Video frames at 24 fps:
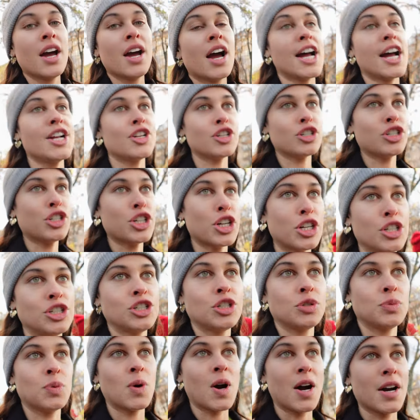I just showed
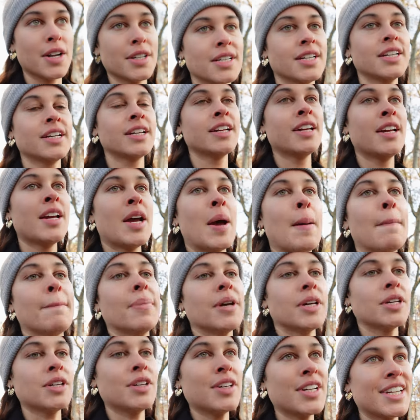you one,
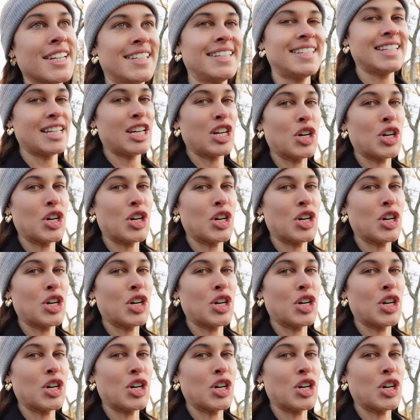but you're gonna see